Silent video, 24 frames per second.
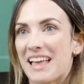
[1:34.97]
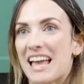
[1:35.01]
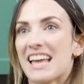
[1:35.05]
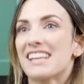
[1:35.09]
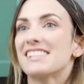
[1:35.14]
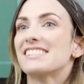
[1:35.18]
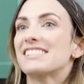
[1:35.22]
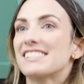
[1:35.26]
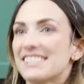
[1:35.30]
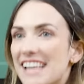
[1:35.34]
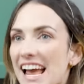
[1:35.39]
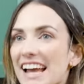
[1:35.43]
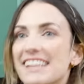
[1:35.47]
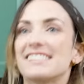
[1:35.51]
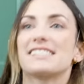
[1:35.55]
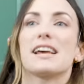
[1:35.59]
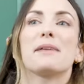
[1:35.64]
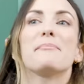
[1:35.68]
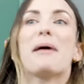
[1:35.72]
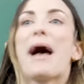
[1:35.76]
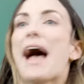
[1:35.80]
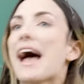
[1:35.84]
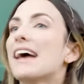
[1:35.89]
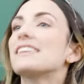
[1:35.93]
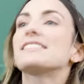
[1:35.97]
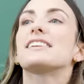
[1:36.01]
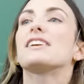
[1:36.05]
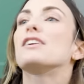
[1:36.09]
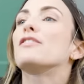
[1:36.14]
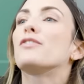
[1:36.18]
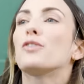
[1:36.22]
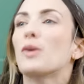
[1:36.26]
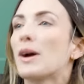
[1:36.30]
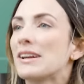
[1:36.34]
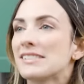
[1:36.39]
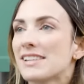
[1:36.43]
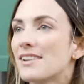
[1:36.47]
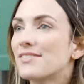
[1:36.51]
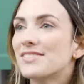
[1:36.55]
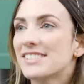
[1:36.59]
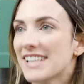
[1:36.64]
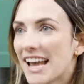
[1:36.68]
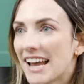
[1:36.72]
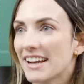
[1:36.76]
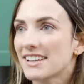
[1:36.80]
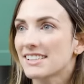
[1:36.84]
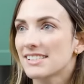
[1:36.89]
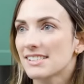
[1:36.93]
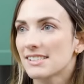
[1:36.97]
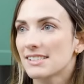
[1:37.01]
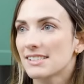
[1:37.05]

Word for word: Sex. I'm asking if you guys have sex.